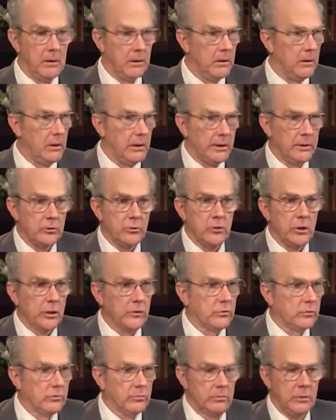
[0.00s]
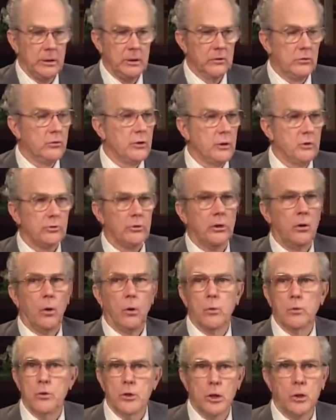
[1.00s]
Oh, he's just, he's just an
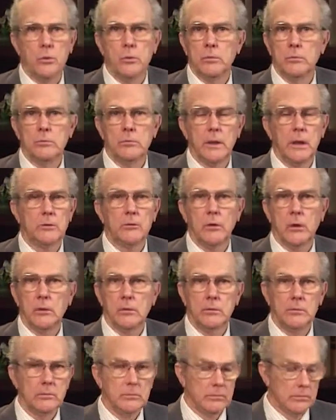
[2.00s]
old Joe, that's all.